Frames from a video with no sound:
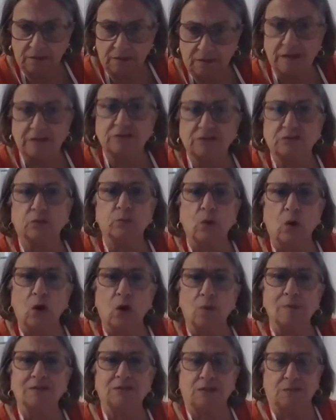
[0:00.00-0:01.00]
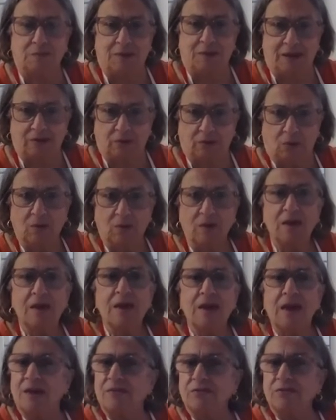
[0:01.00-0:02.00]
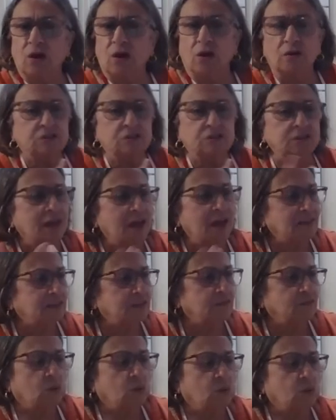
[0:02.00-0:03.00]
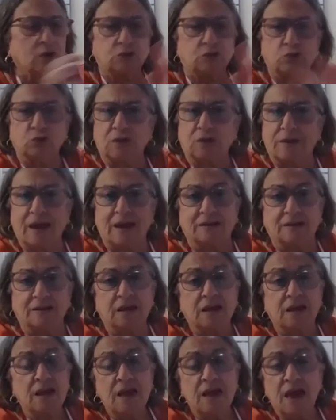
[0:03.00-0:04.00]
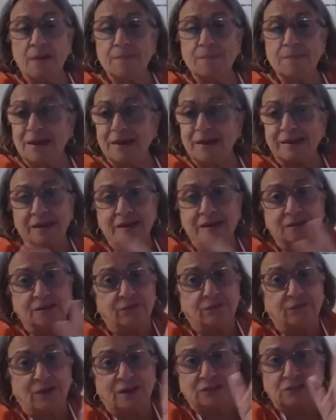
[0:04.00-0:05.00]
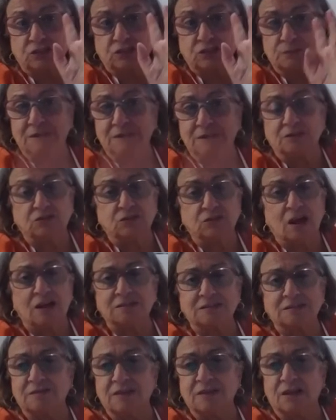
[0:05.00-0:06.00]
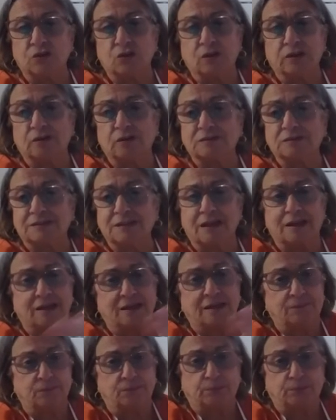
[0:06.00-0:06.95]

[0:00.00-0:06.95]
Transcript: Is the Roma tomato. And those, yes, of course you could, and making a fresh tomato sauce, and then like you say,